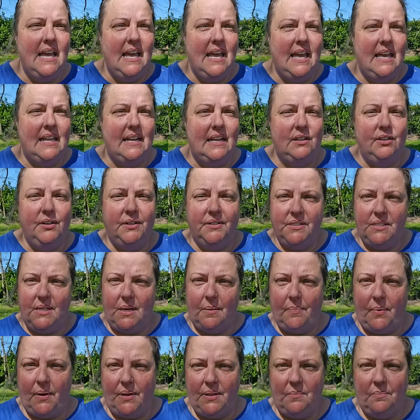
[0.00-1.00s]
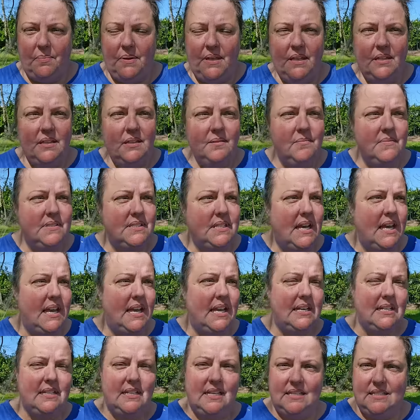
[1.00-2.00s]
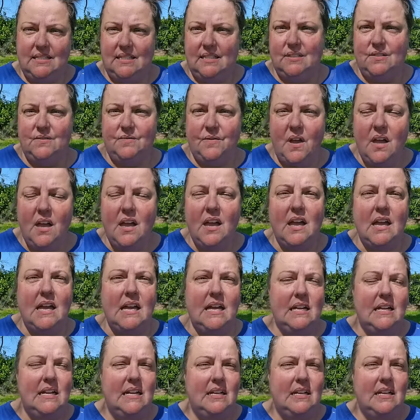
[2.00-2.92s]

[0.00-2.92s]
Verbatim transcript: And I looked it up on the BLM site and they said it's fine.